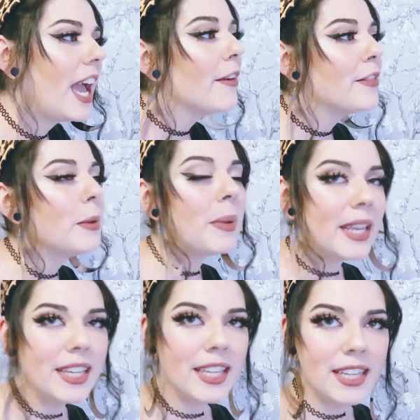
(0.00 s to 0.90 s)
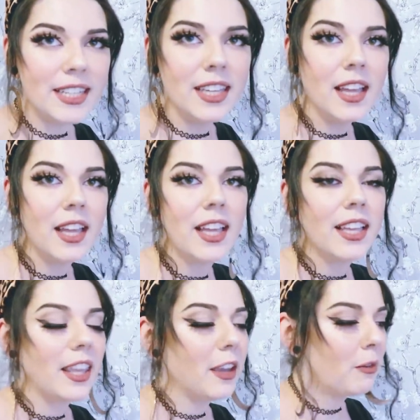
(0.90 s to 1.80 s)
have an opinion.
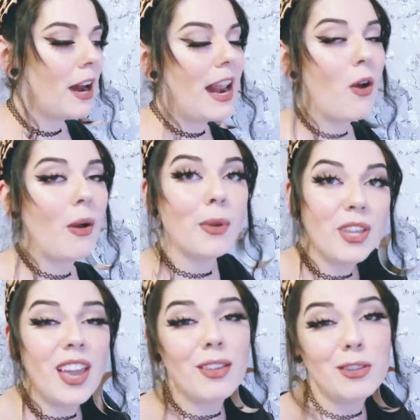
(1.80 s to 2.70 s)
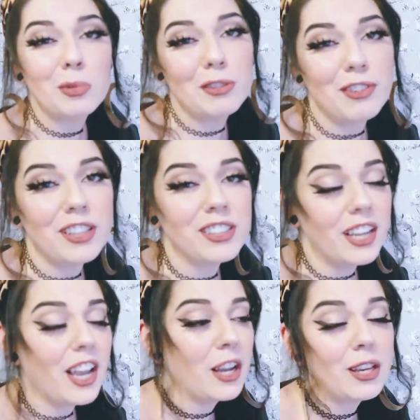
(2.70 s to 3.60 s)
Like right now I'm like, yeah, that was pretty fun.
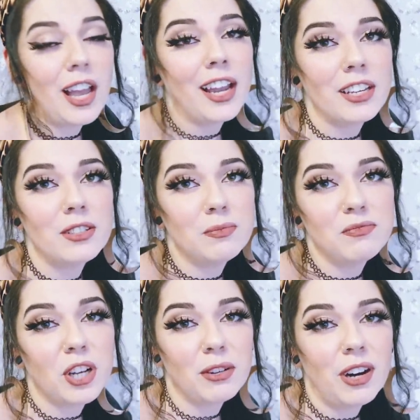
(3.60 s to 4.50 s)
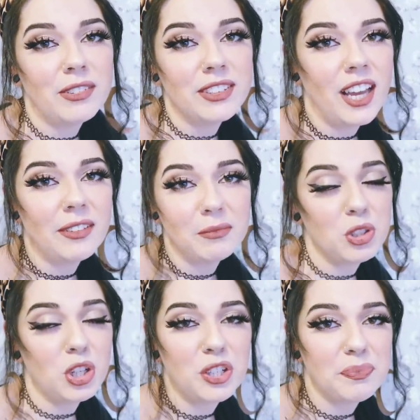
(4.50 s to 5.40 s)
Like I could fuck around with that.
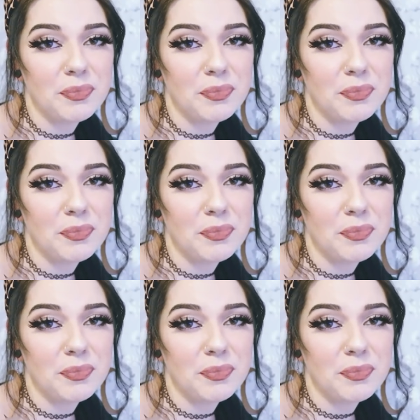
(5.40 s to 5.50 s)
Sure.